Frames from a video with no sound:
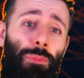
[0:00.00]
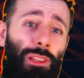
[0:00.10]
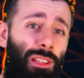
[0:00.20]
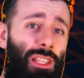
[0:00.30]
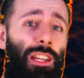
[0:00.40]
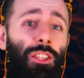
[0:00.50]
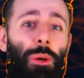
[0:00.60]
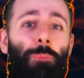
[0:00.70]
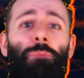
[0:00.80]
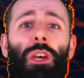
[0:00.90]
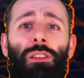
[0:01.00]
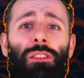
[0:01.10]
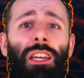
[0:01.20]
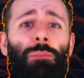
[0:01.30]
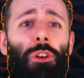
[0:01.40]
Let's get into it.
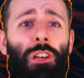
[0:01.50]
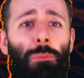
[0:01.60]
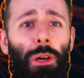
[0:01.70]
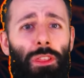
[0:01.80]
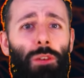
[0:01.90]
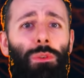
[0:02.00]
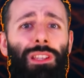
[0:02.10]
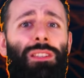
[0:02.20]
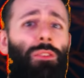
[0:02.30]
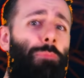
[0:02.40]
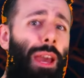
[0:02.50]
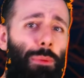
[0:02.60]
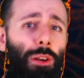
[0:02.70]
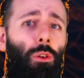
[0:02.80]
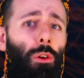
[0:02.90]
Today I'm talking about the release of
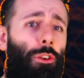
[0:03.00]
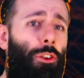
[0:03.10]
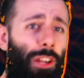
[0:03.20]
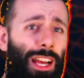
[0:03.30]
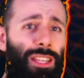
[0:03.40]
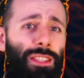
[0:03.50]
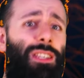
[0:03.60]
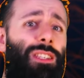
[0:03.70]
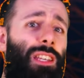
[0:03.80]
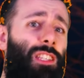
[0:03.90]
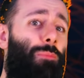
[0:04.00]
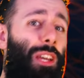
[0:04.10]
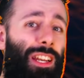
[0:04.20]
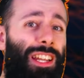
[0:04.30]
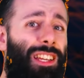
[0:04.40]
MagmaCore, not as the system
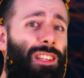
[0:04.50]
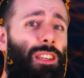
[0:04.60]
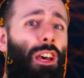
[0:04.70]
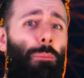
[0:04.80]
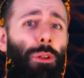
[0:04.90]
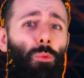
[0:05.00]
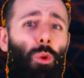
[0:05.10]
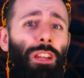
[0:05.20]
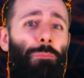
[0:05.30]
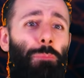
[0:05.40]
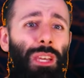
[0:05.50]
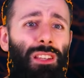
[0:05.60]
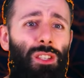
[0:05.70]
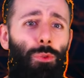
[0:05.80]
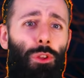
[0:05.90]
that it is, but what it
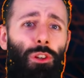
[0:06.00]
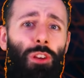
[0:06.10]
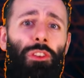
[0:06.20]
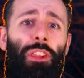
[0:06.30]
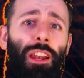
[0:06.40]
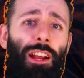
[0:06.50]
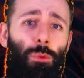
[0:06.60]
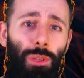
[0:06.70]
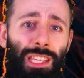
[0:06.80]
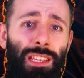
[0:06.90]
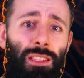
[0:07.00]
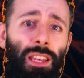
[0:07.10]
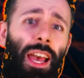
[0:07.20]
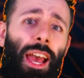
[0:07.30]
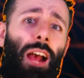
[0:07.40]
means for the content that I release
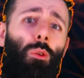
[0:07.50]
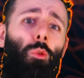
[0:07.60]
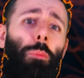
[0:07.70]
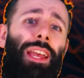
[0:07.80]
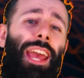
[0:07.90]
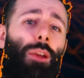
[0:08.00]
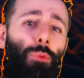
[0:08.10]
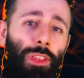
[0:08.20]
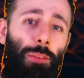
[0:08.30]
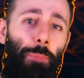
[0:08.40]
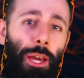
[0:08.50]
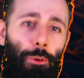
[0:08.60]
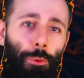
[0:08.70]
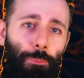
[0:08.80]
and how it will make everything better.